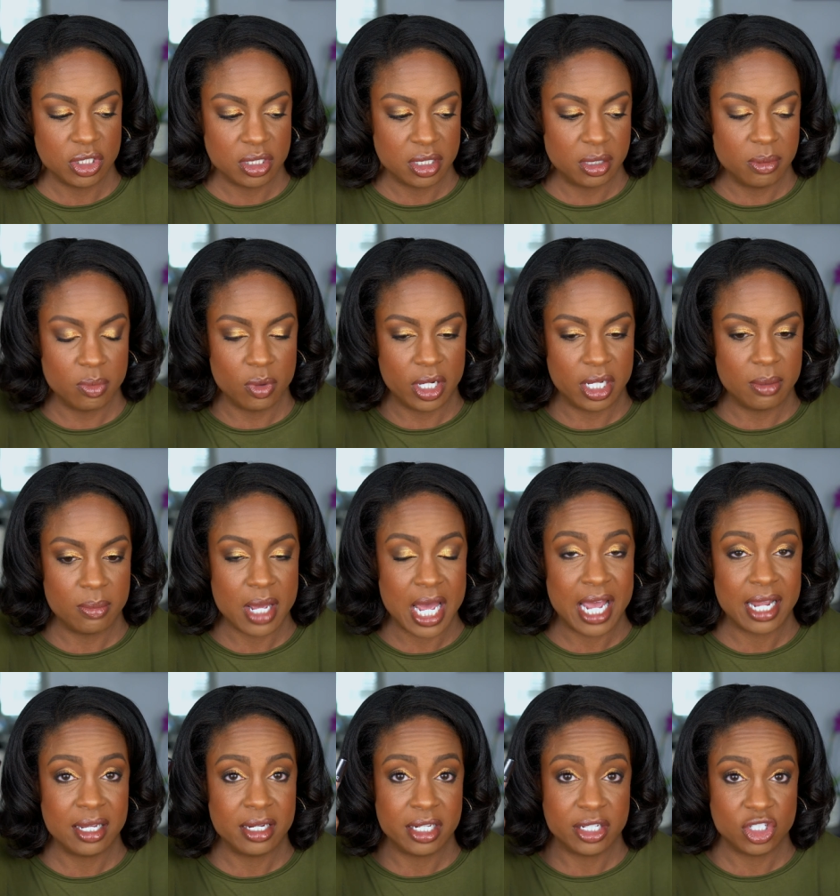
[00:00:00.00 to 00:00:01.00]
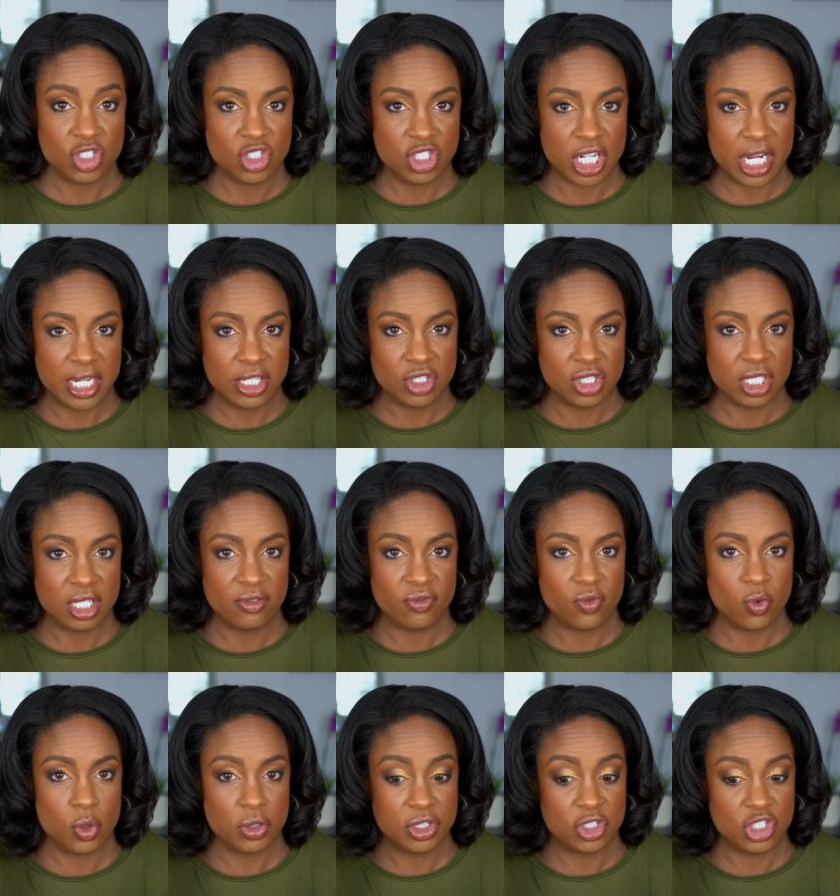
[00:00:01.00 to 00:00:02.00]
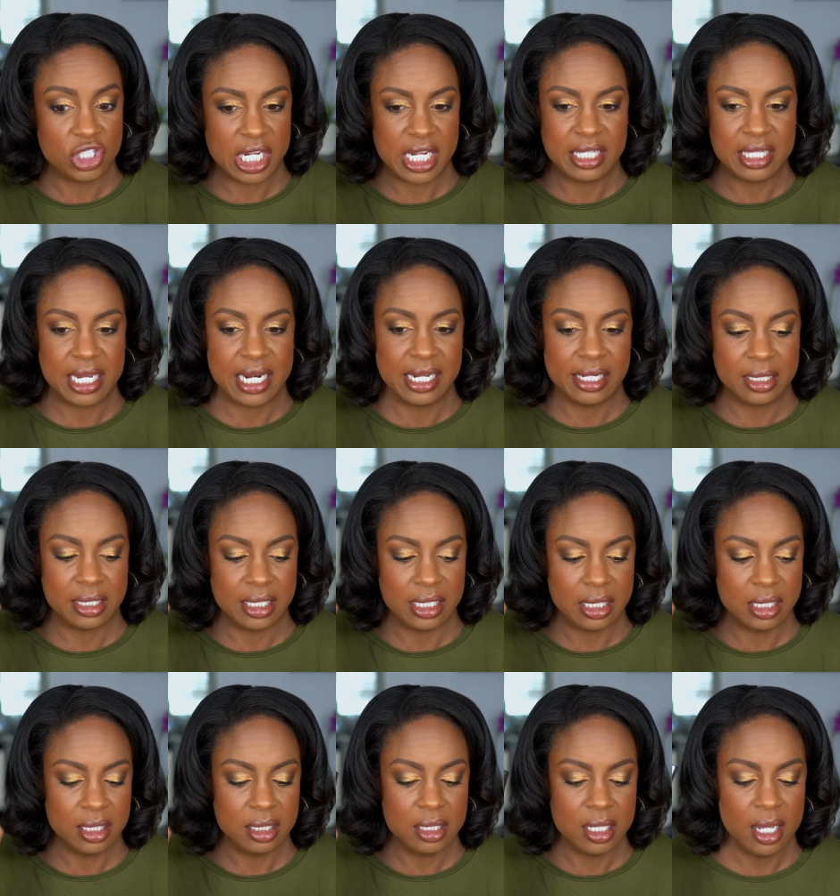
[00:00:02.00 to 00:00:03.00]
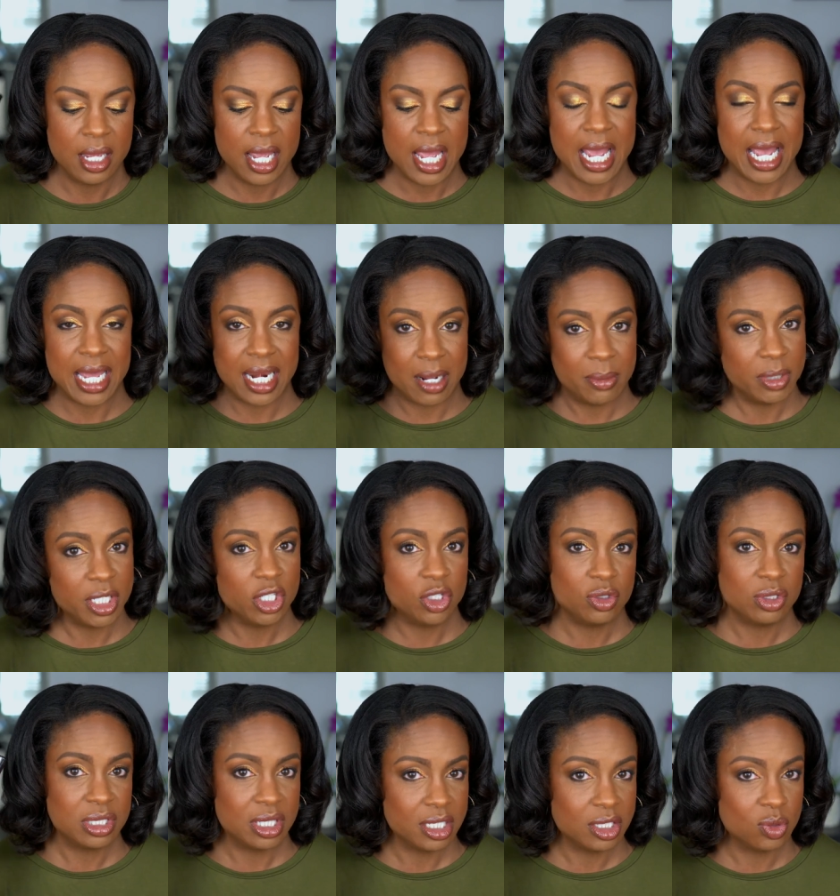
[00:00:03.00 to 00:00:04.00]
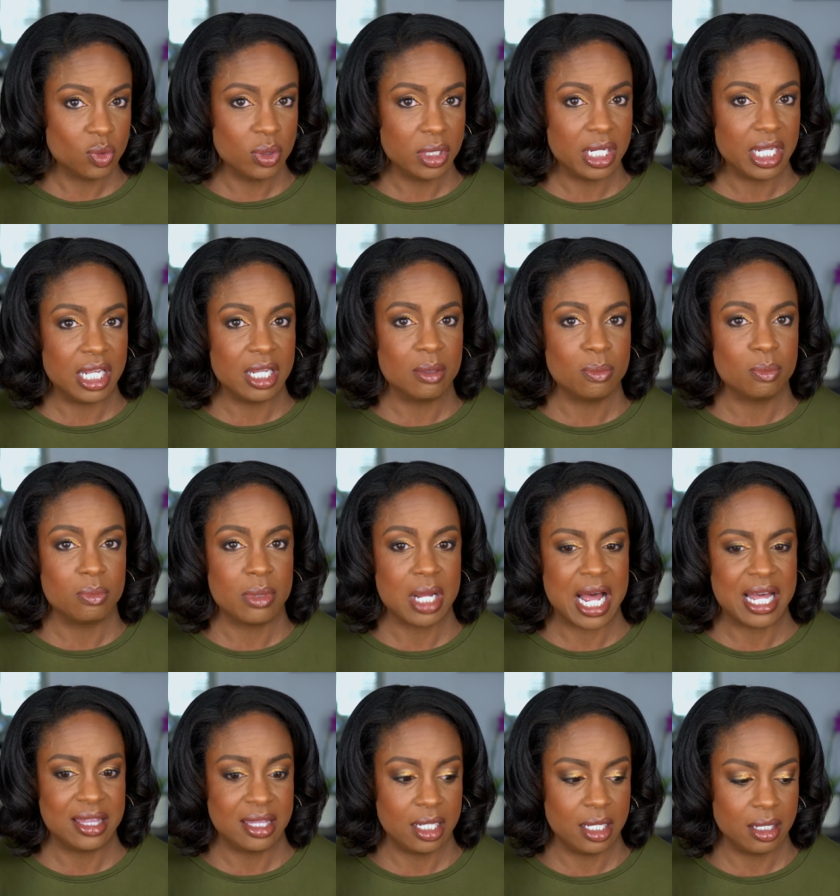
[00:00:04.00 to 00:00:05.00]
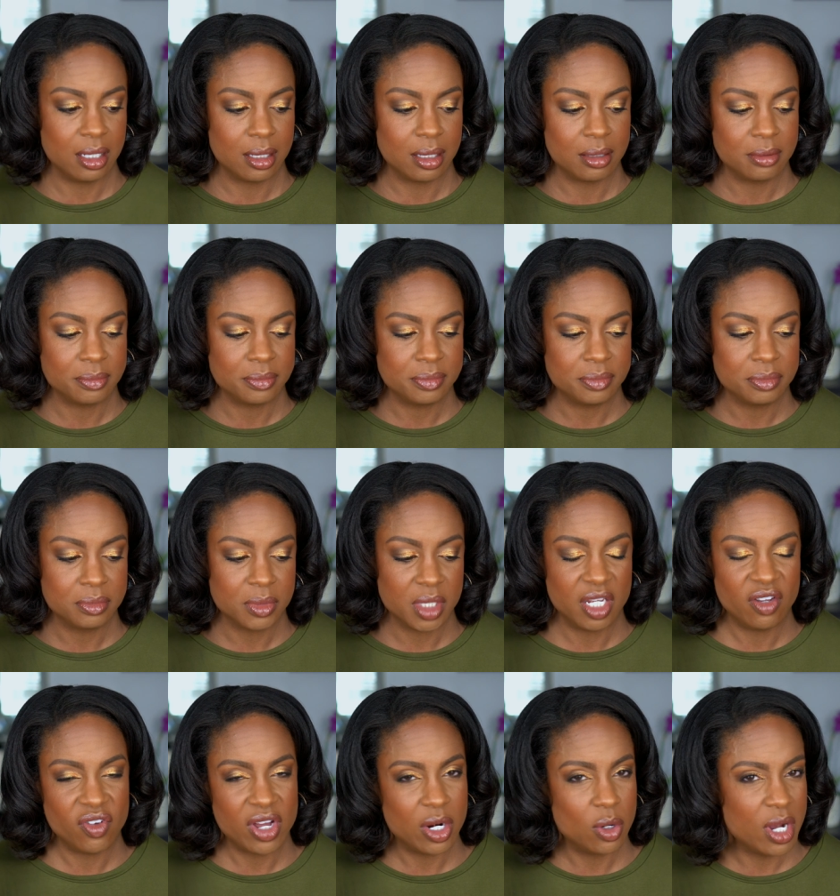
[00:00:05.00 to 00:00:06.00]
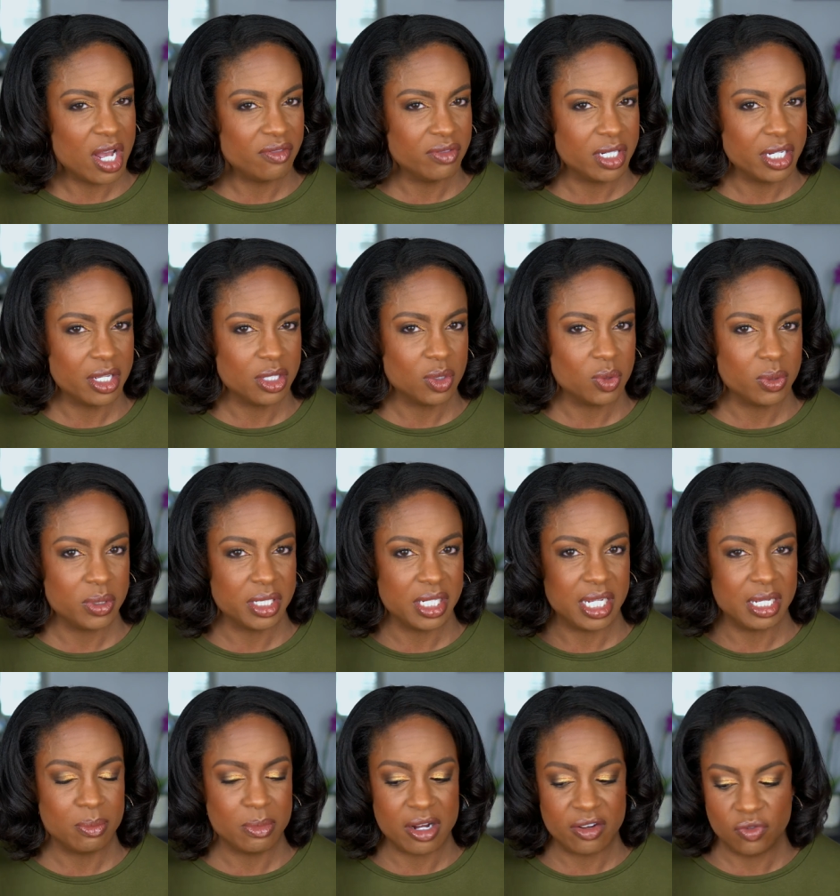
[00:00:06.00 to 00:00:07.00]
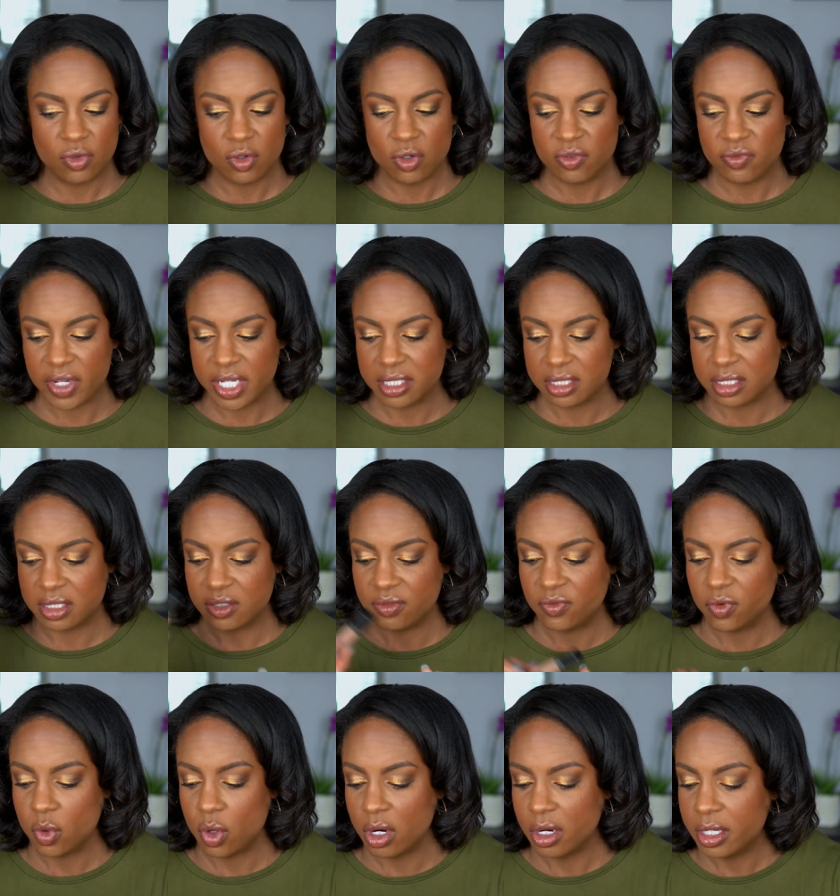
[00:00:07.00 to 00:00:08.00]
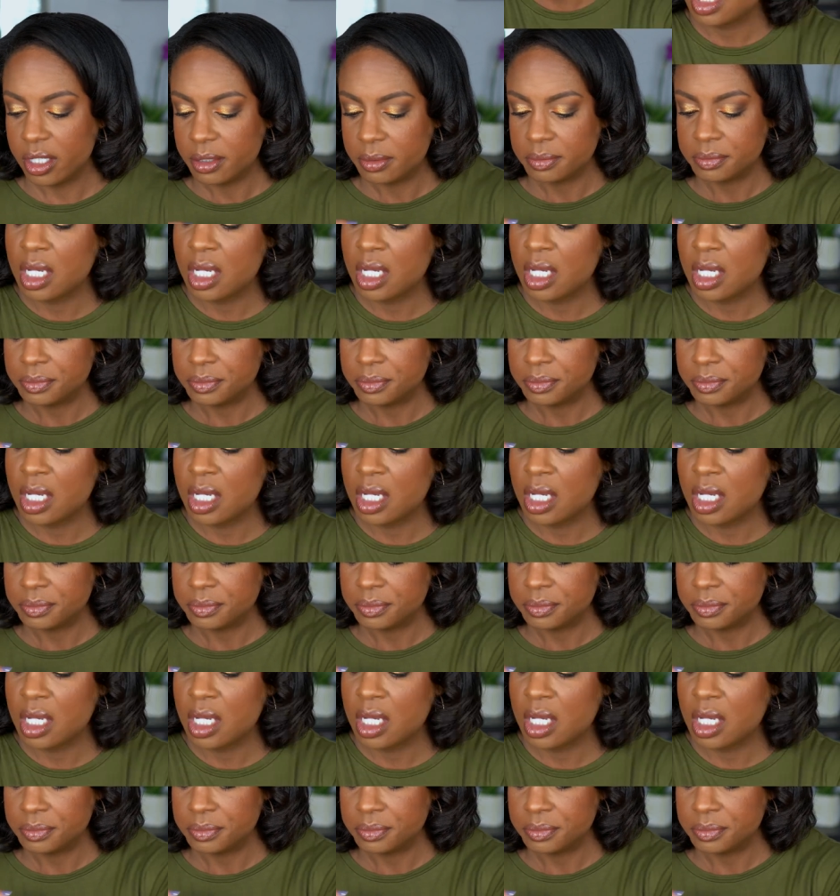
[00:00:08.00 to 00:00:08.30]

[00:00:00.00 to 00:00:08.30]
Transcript: just going to bring it back and exchange it for the shade that I need. And I'm going to use this one in, I think, if I don't have another one, in my full face of Sephora.